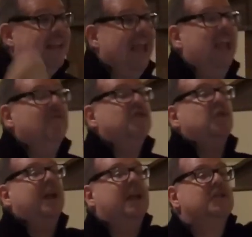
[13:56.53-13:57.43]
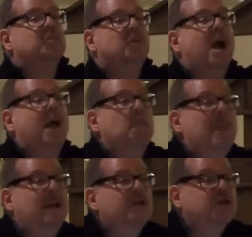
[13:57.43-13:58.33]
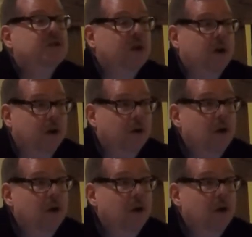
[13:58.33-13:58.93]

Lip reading: gave to his prime minister.